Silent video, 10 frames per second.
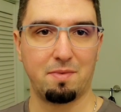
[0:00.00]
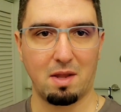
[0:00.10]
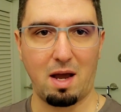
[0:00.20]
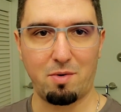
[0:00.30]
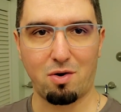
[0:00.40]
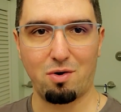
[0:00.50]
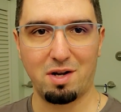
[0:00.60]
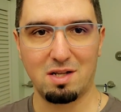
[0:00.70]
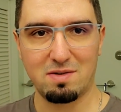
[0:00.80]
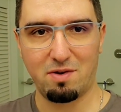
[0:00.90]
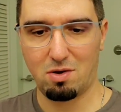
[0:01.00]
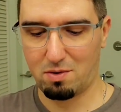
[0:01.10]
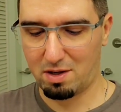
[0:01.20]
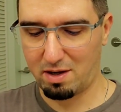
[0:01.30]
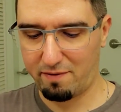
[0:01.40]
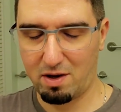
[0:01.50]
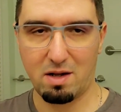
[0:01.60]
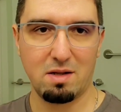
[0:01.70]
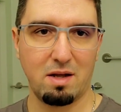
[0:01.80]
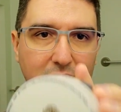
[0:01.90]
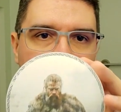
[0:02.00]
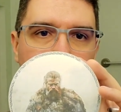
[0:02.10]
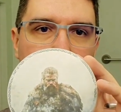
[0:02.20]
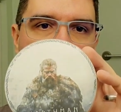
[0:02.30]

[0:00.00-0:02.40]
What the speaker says: I'm recording this video in the evening, and one